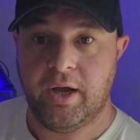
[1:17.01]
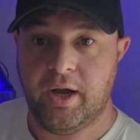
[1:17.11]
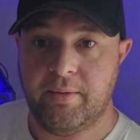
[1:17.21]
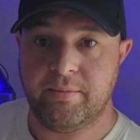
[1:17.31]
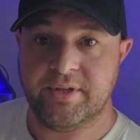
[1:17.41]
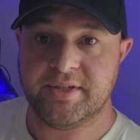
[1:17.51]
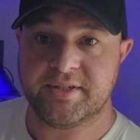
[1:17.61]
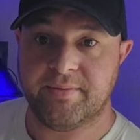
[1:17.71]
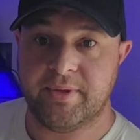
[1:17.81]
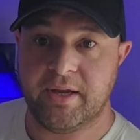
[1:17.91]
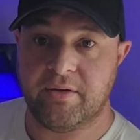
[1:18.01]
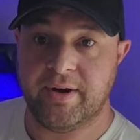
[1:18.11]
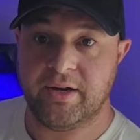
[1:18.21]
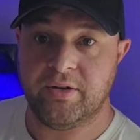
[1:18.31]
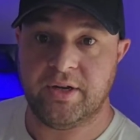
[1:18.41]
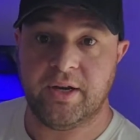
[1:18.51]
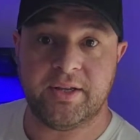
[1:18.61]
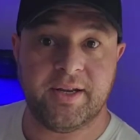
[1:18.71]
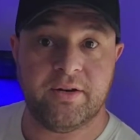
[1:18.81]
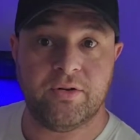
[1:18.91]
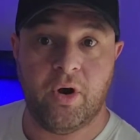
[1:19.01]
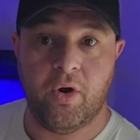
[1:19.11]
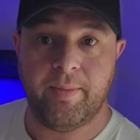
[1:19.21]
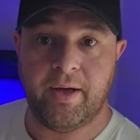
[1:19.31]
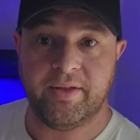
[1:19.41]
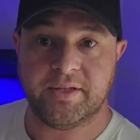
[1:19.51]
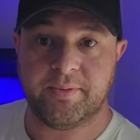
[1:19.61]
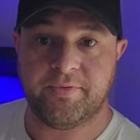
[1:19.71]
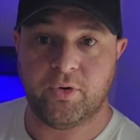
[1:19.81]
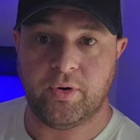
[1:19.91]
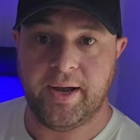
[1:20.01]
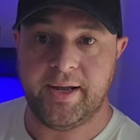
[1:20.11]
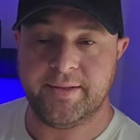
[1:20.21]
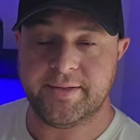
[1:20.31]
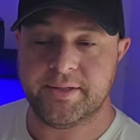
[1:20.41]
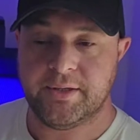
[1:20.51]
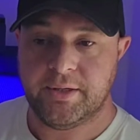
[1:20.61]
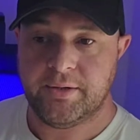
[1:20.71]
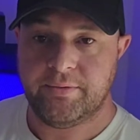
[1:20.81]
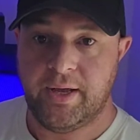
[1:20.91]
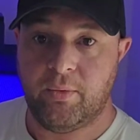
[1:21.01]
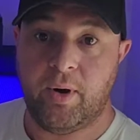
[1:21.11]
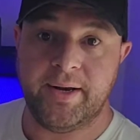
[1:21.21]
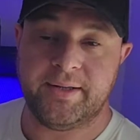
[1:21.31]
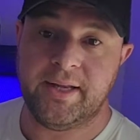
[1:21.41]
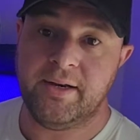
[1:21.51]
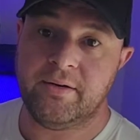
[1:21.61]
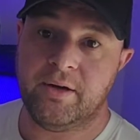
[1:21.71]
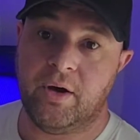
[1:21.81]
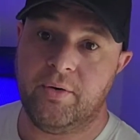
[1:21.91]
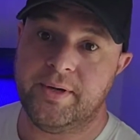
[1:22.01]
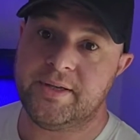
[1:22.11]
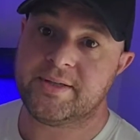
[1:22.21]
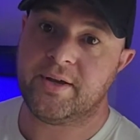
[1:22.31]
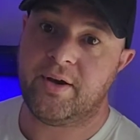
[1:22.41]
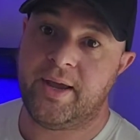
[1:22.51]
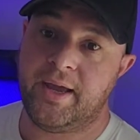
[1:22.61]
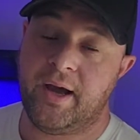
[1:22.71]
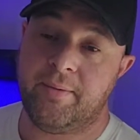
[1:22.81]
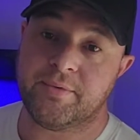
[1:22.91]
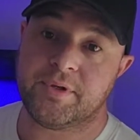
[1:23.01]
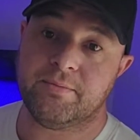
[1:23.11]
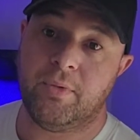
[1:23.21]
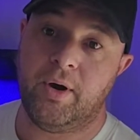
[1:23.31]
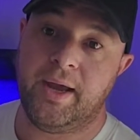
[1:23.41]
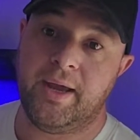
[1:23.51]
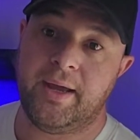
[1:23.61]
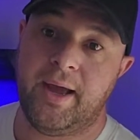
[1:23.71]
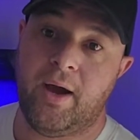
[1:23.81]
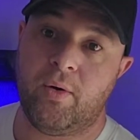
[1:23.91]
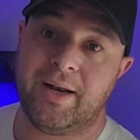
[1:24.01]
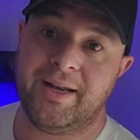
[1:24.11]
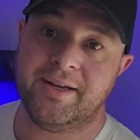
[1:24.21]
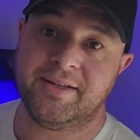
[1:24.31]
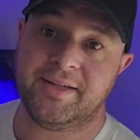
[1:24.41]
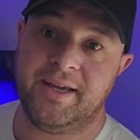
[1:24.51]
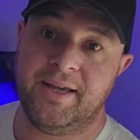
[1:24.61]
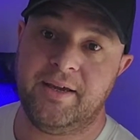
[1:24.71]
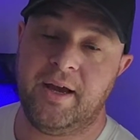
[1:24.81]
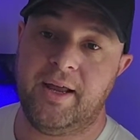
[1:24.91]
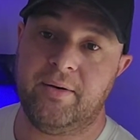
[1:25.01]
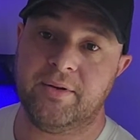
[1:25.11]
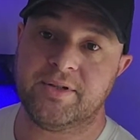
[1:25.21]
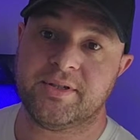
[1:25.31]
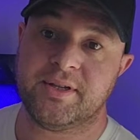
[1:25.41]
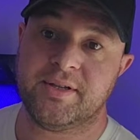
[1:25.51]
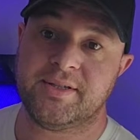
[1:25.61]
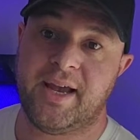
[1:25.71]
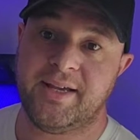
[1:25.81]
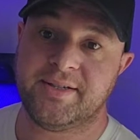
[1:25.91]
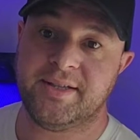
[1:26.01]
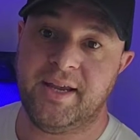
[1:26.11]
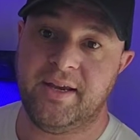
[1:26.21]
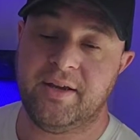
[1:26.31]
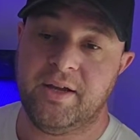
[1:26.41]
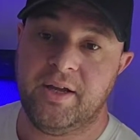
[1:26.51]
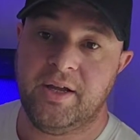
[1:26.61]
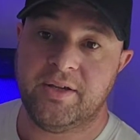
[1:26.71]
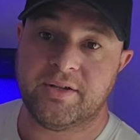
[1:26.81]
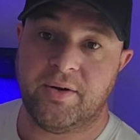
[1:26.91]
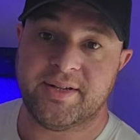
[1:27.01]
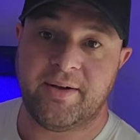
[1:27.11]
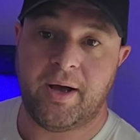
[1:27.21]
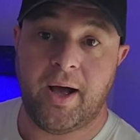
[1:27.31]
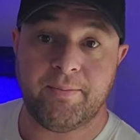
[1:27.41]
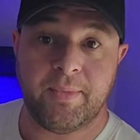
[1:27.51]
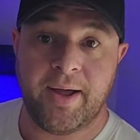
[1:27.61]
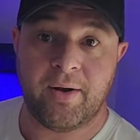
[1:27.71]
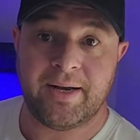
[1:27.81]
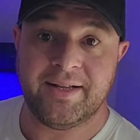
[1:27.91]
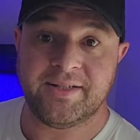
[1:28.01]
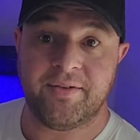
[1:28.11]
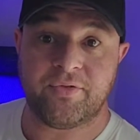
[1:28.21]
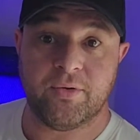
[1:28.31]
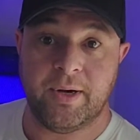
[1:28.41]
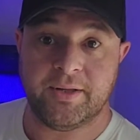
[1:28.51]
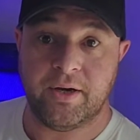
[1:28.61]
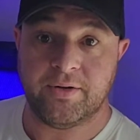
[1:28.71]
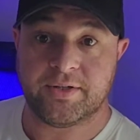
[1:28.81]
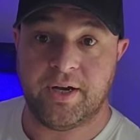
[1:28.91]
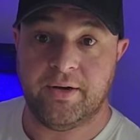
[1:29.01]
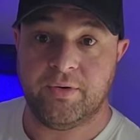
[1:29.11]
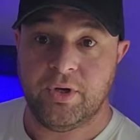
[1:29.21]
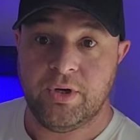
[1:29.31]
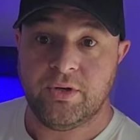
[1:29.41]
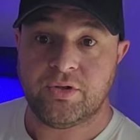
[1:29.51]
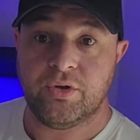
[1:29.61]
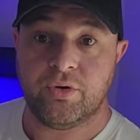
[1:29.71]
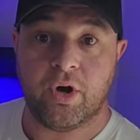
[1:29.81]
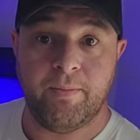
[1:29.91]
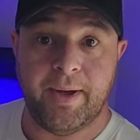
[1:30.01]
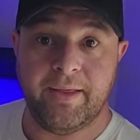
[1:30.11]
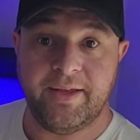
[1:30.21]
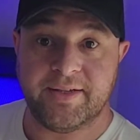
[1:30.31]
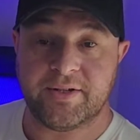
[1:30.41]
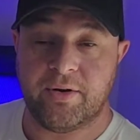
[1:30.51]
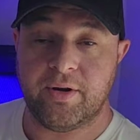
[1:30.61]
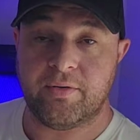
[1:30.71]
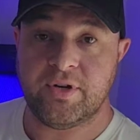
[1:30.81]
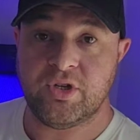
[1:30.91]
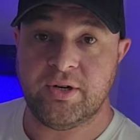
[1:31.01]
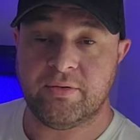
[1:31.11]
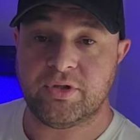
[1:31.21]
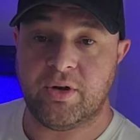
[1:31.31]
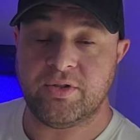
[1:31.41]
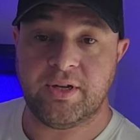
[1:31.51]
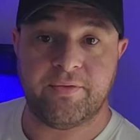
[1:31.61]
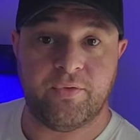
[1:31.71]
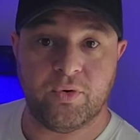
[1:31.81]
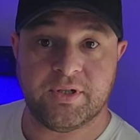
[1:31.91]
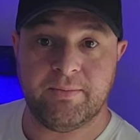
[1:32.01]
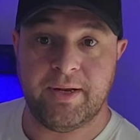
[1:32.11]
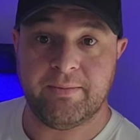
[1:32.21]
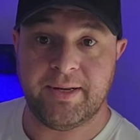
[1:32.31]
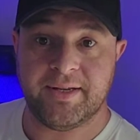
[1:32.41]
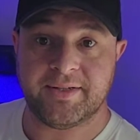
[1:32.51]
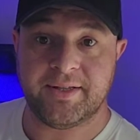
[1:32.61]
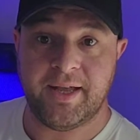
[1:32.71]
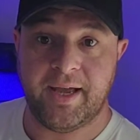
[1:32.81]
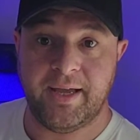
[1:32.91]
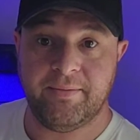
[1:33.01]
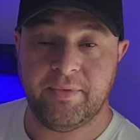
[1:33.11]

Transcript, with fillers: Um, this is something I read on and I didn't know about this beforehand. Now what I didn't know is I upped my alkalinity and I was testing. So I was up my alkalinity through my doser to combat this. So originally I was dosing 40 millimeters a day.